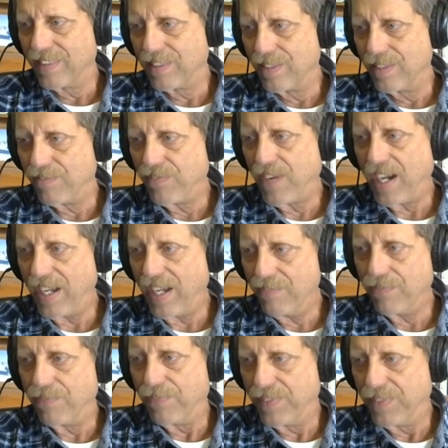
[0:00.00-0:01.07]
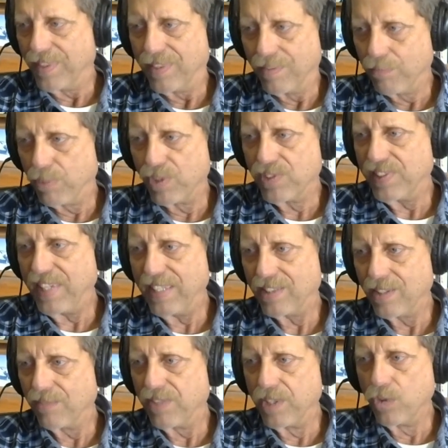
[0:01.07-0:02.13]
5% of
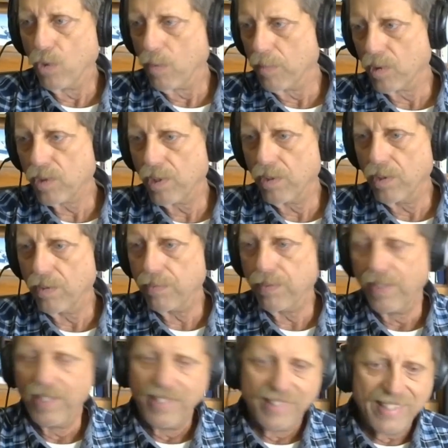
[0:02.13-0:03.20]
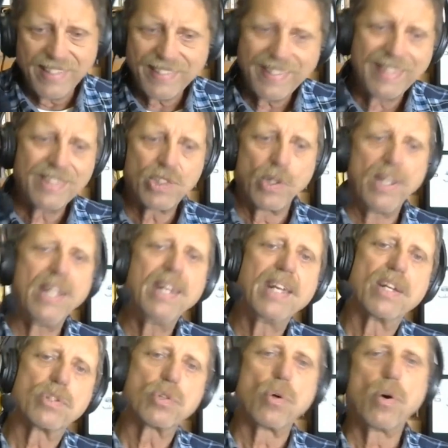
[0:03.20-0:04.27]
the normal curve. These things are hitting us
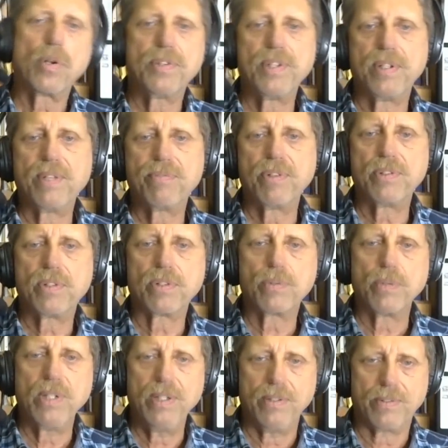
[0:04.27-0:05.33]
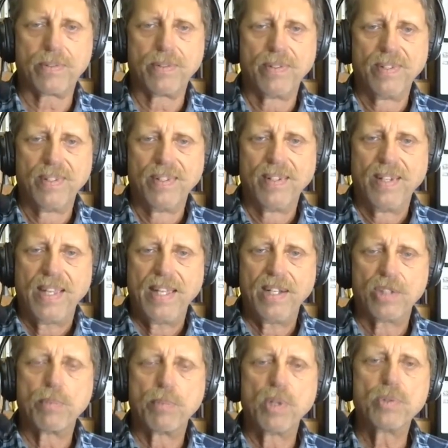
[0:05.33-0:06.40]
all to different degrees. And it's
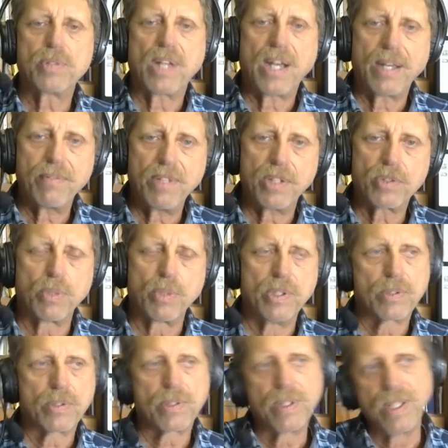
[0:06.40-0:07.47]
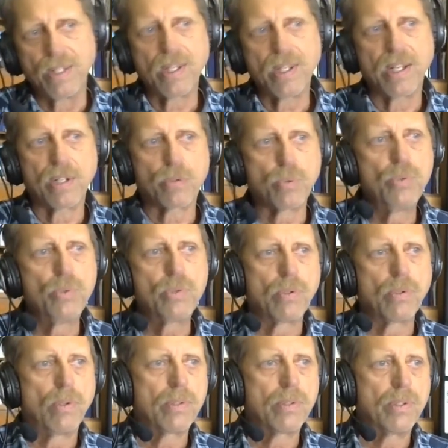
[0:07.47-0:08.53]
most obvious where you're, you know, kind of cruising
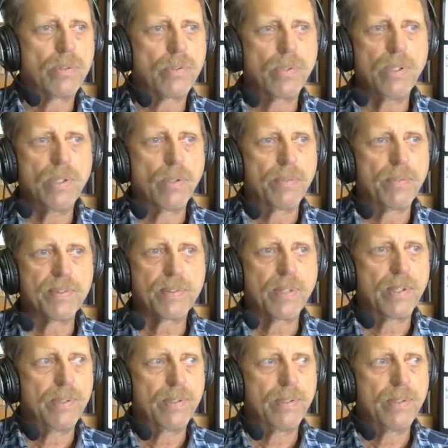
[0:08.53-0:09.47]
along the street and all of a sudden